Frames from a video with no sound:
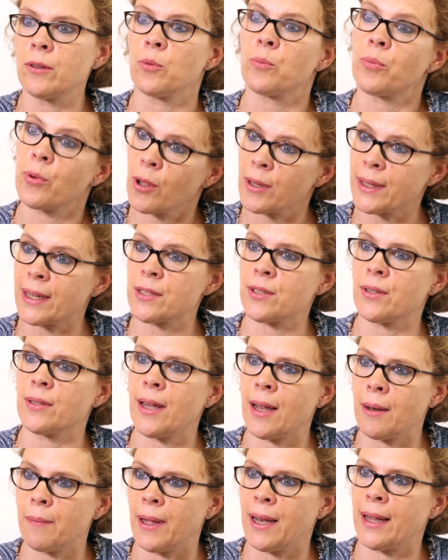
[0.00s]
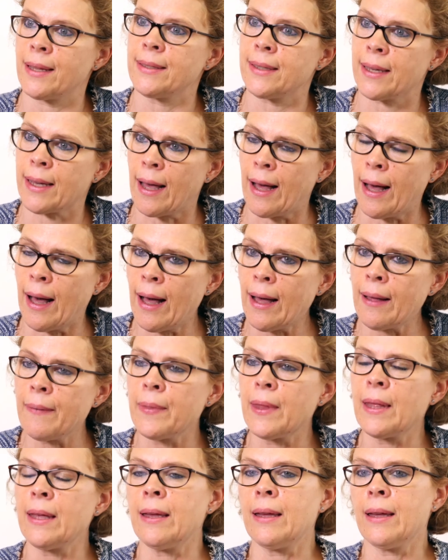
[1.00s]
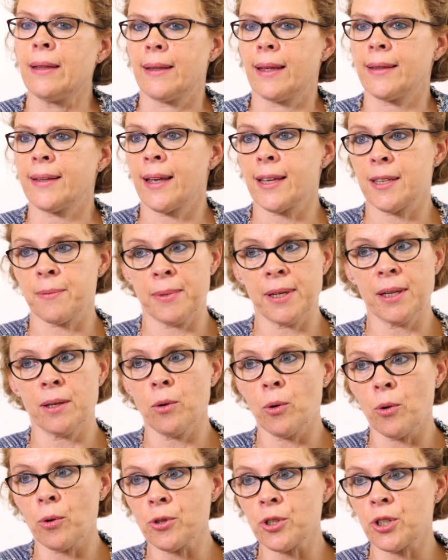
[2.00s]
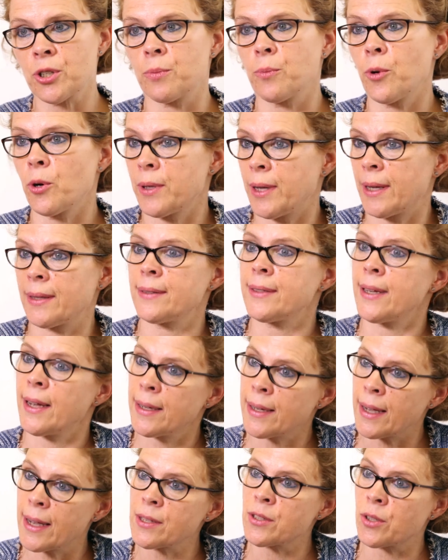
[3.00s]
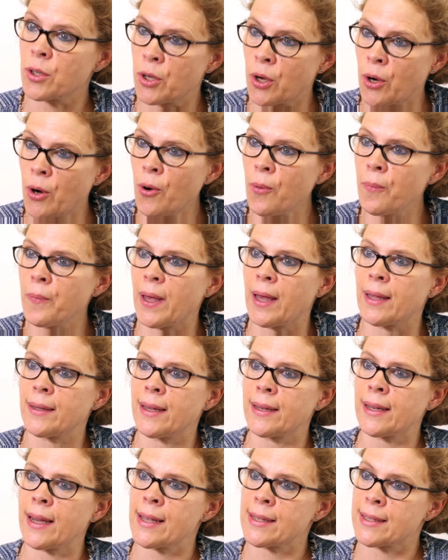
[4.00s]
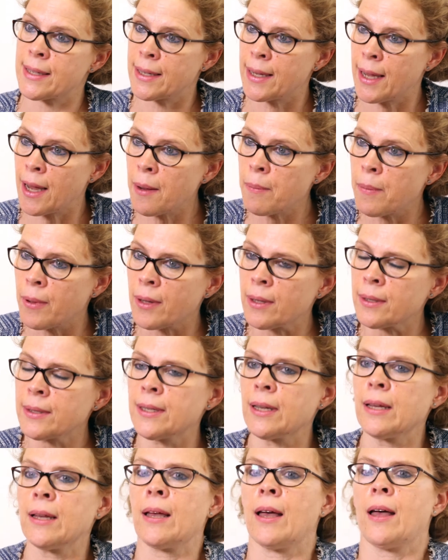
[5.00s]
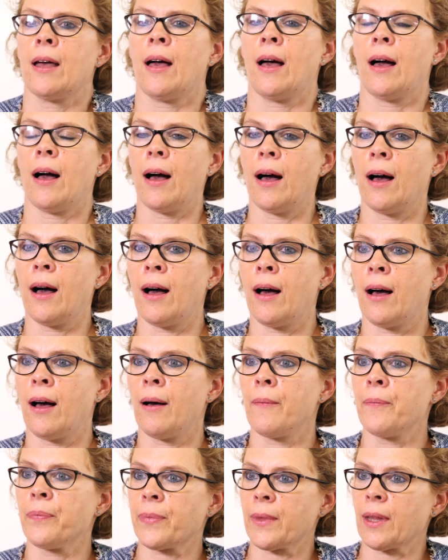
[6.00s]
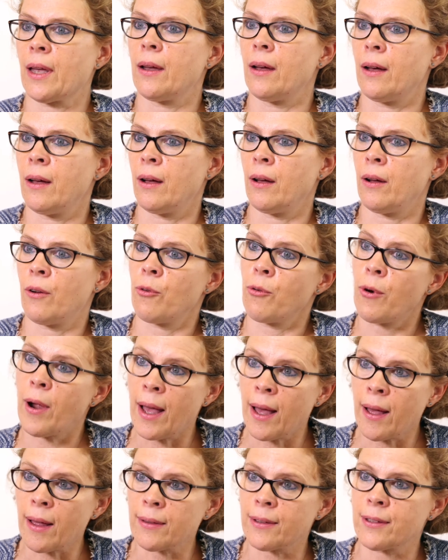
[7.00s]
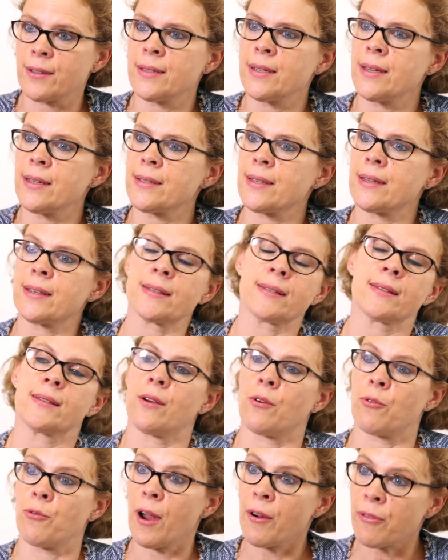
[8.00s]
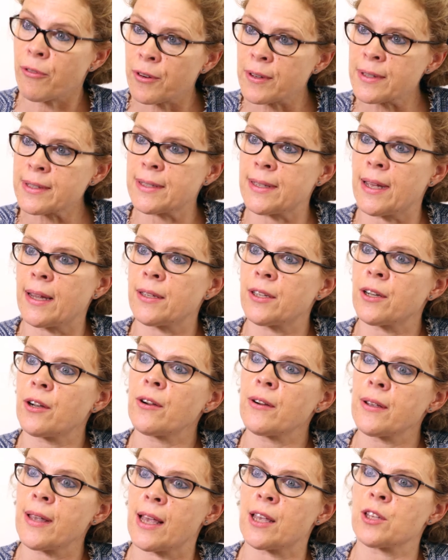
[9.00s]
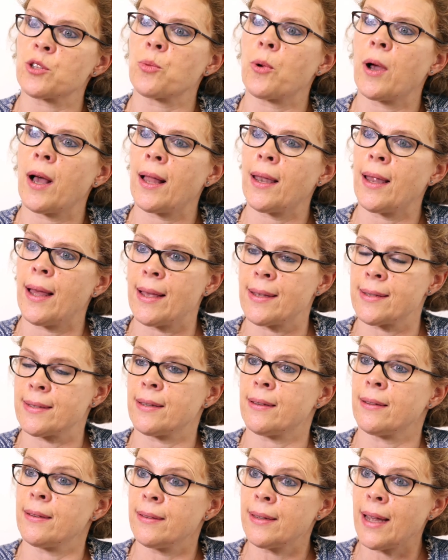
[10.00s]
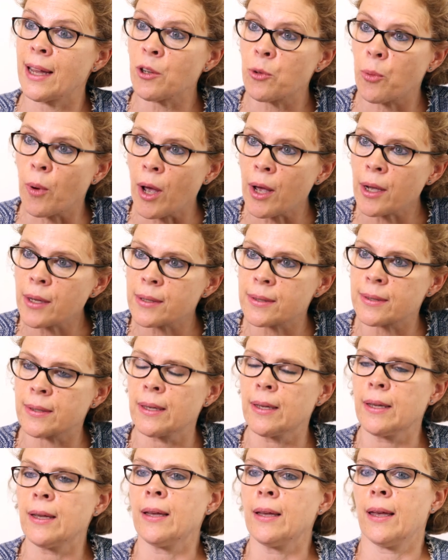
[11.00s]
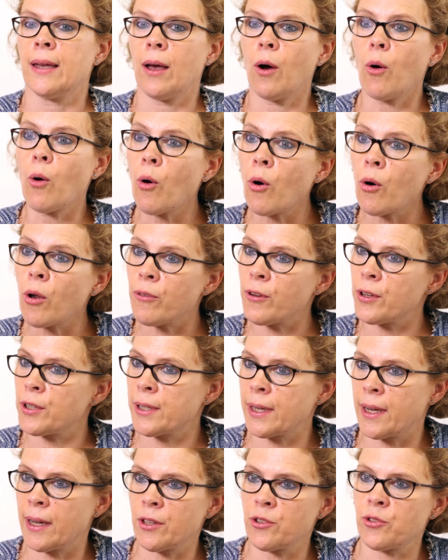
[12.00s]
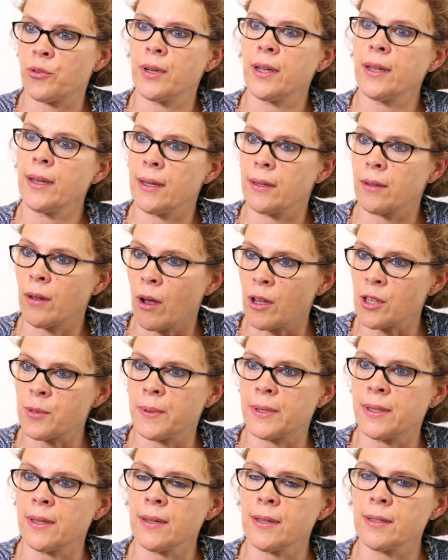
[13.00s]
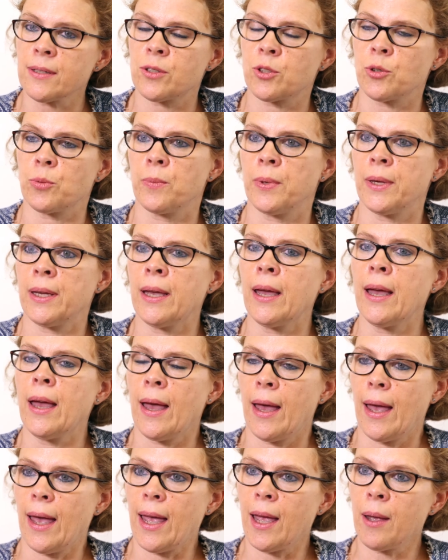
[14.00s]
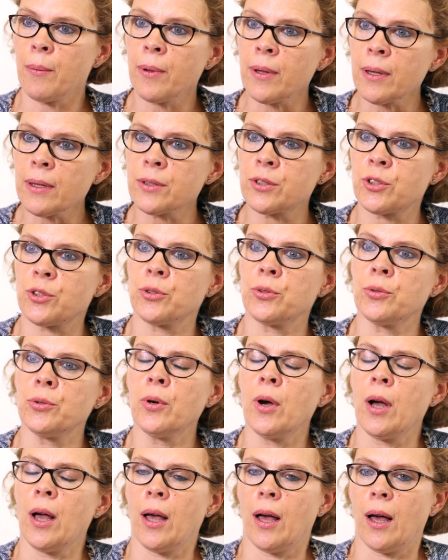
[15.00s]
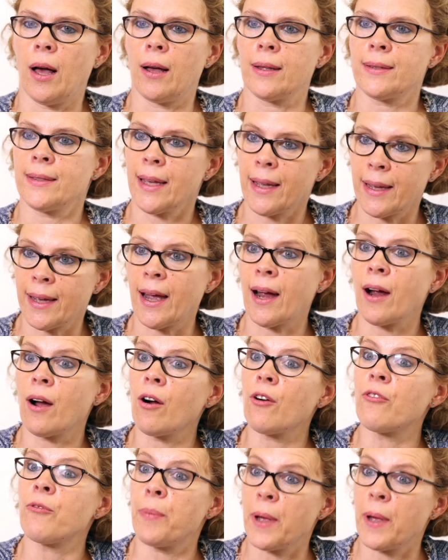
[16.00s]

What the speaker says: le Plan National Maladies Rares, that has been launched more than 10 years ago and that has enabled rare diseases reference center as well as networks all over the country in hospitals to be able to take care of